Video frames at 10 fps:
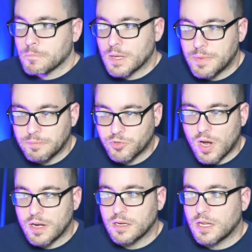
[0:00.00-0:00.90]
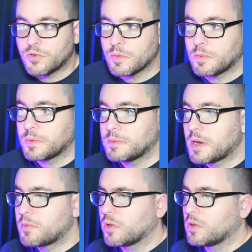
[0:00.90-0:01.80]
Beam Trident, a triple beam
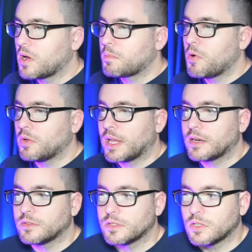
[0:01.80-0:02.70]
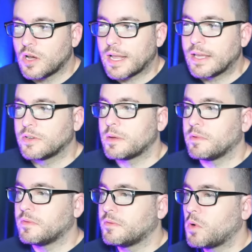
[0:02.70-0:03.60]
saber with a long pole handle. The long handle can
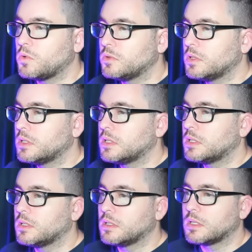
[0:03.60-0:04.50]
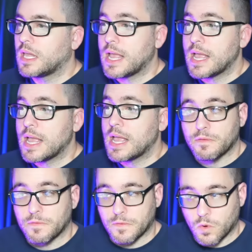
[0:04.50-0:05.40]
be folded can be
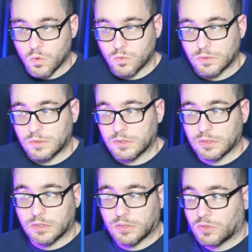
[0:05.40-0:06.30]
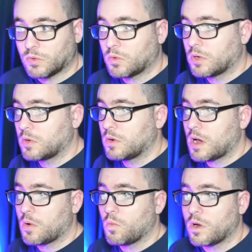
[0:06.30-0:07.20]
folded and stored
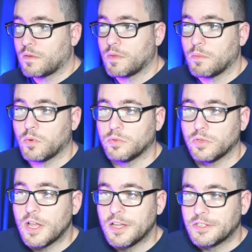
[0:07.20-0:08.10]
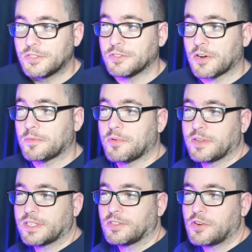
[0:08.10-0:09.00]
on one of the mobile suit's hard
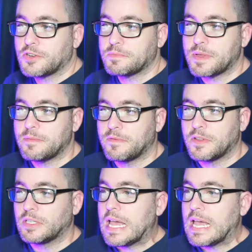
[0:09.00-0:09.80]
points. A large beam field